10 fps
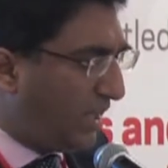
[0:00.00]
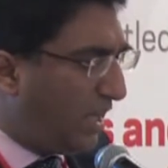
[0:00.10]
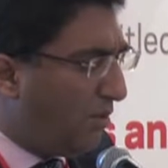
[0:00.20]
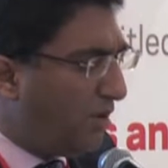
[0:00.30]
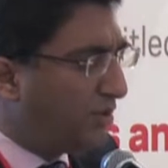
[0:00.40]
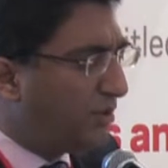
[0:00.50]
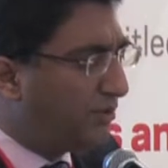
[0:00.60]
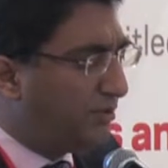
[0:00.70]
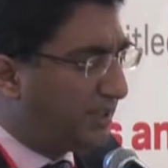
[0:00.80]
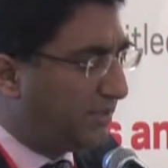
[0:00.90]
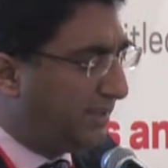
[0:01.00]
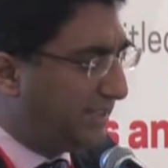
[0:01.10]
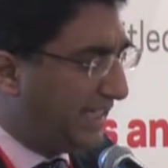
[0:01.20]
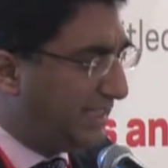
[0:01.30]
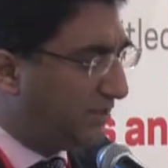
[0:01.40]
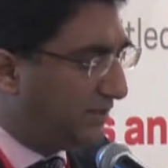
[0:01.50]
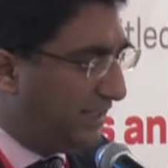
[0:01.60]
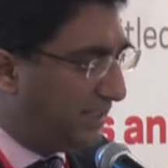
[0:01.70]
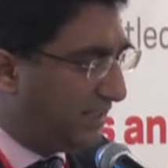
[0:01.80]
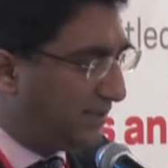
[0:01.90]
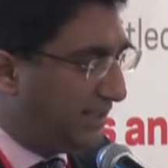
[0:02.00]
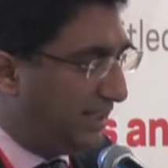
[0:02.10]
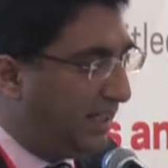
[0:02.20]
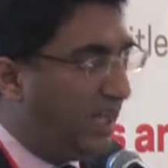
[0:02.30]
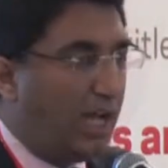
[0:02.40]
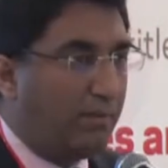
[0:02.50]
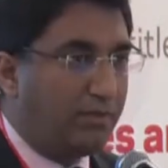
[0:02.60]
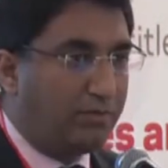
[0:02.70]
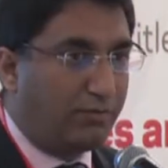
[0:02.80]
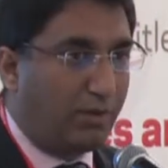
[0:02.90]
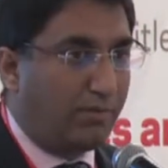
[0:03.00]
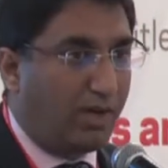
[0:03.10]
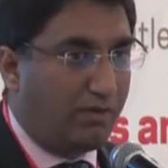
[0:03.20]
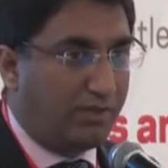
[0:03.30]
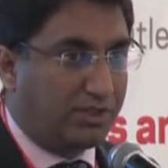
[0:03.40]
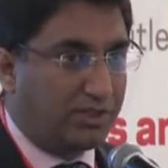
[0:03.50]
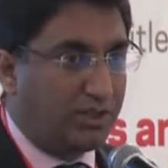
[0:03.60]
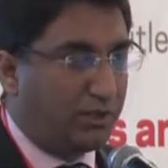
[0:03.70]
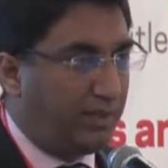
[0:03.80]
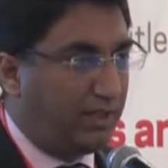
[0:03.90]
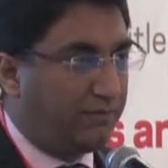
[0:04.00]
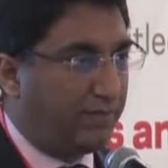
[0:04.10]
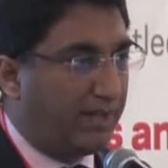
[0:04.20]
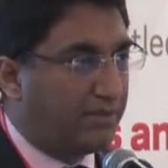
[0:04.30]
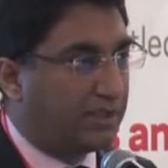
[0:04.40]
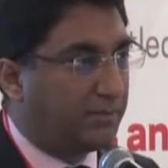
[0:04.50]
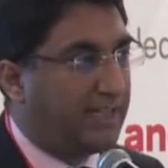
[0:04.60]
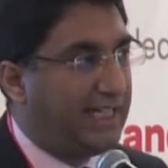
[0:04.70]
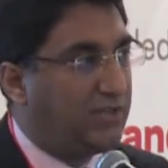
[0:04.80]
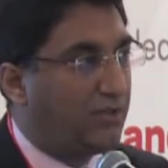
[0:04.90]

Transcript: I won't go through some of the technical details here, but from our research, we have found some key